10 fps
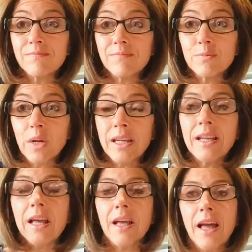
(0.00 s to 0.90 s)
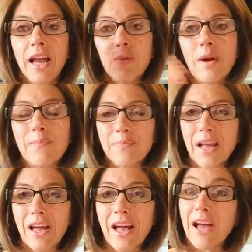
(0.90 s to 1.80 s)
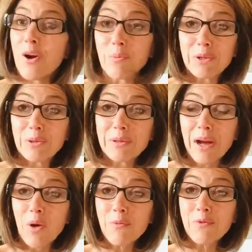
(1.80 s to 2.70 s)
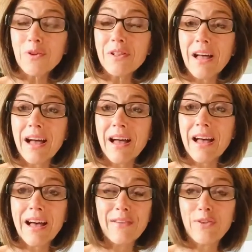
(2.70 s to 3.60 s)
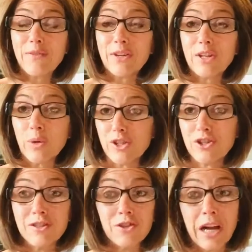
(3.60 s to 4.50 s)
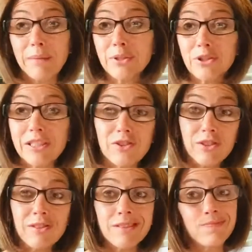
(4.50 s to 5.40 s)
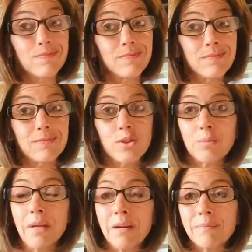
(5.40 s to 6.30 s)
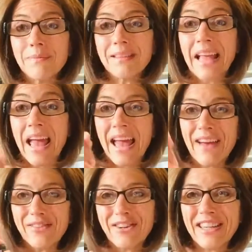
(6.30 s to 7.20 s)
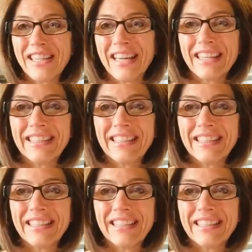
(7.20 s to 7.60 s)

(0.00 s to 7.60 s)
right? Anyway, I hope this was helpful. If you have any questions or comments or concerns, look me up. Have a great day.